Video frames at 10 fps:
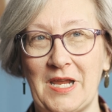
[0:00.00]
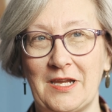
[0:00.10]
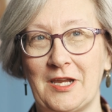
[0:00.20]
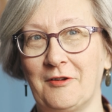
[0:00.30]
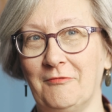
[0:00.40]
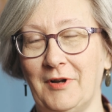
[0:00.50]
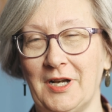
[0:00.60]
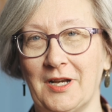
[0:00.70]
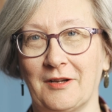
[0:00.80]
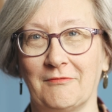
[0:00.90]
Baking,
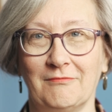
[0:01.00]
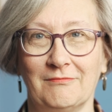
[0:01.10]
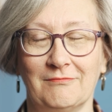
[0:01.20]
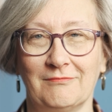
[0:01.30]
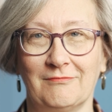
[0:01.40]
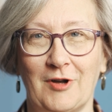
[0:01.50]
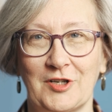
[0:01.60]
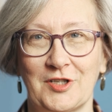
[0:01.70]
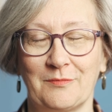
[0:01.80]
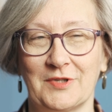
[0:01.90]
reading,
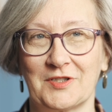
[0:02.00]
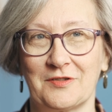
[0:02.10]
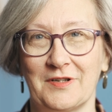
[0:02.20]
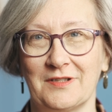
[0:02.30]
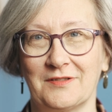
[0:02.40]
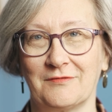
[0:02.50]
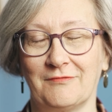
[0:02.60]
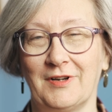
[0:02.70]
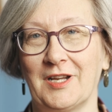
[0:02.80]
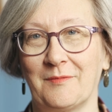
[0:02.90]
watching mysteries,
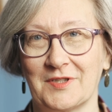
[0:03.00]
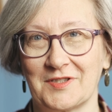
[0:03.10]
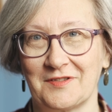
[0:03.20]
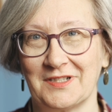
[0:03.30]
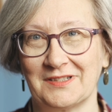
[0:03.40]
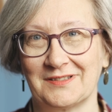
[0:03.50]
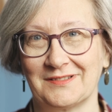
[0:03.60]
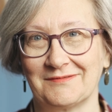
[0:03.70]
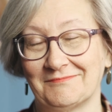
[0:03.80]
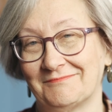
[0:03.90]
reading mysteries.